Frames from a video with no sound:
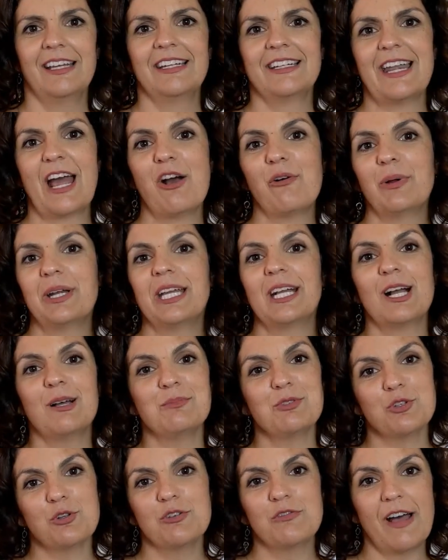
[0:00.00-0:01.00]
Now, when it
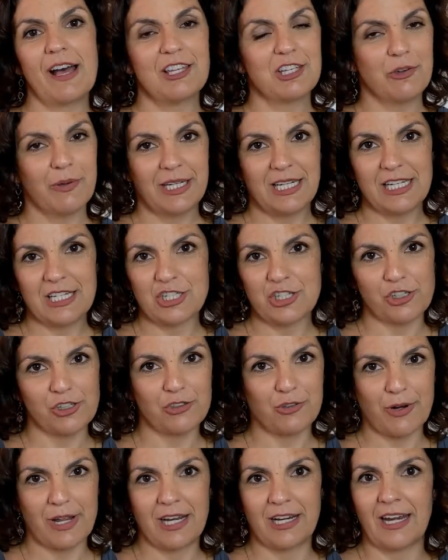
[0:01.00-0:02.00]
comes to evaluating
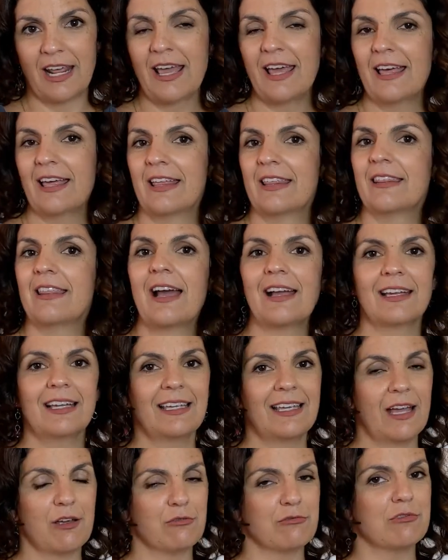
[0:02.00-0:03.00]
children, that
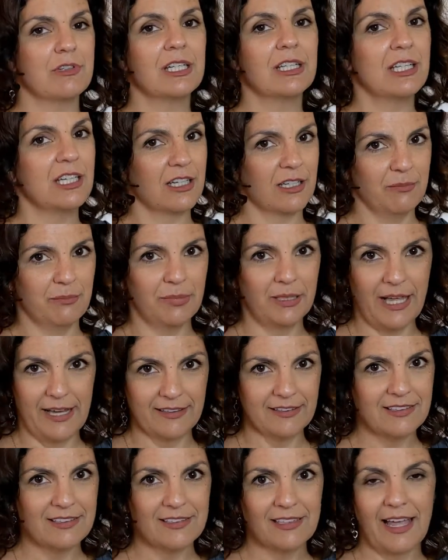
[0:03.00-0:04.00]
can get really
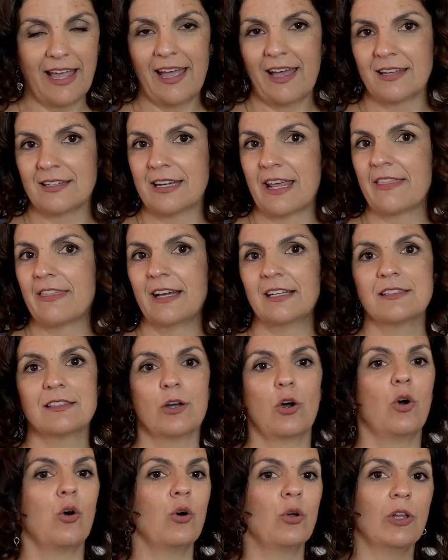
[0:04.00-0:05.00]
complex, and that's
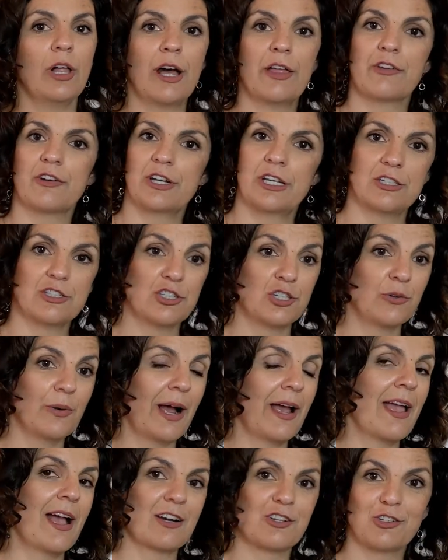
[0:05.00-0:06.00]
a whole other issue.
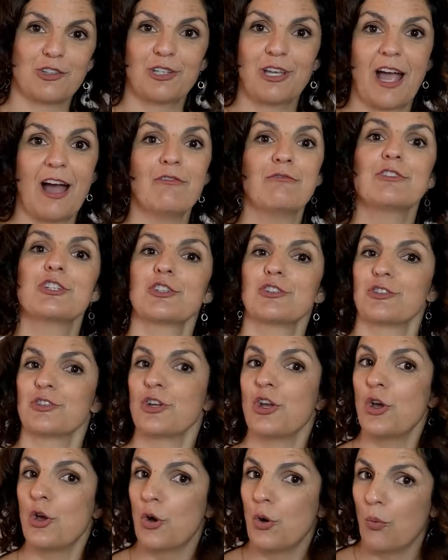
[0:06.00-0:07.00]
I actually have
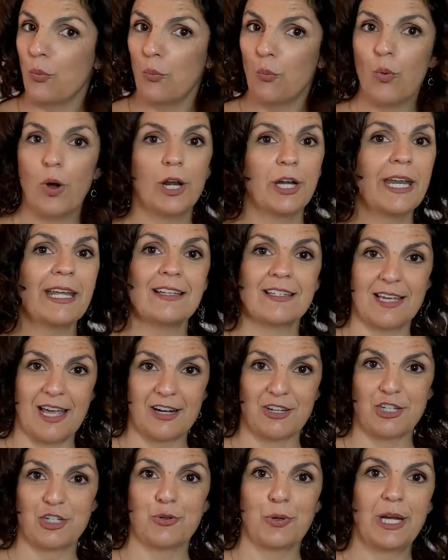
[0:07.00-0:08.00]
just one
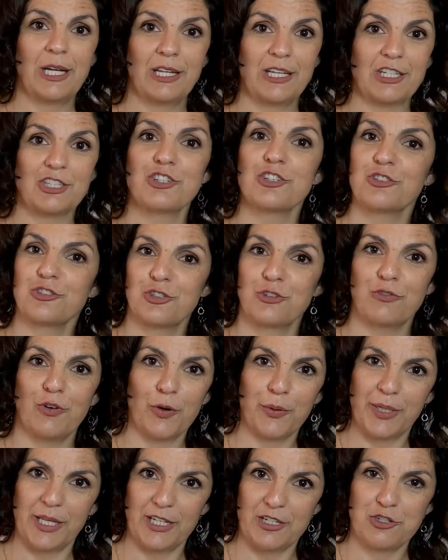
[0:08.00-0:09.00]
entire training just
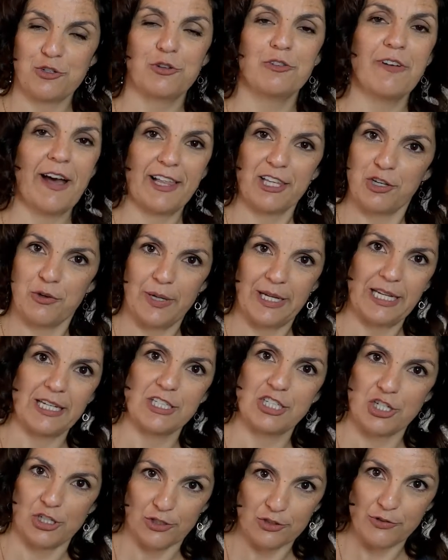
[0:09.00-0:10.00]
devoted to
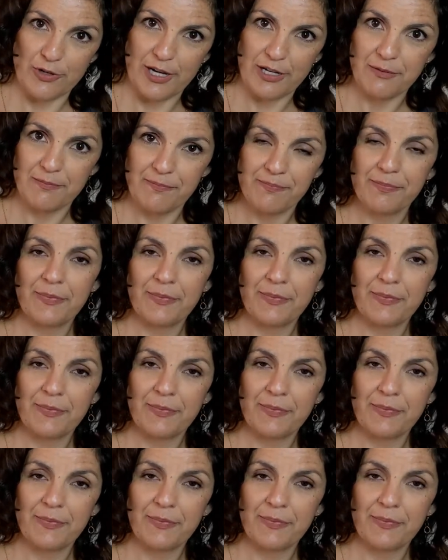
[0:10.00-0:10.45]
evaluating children.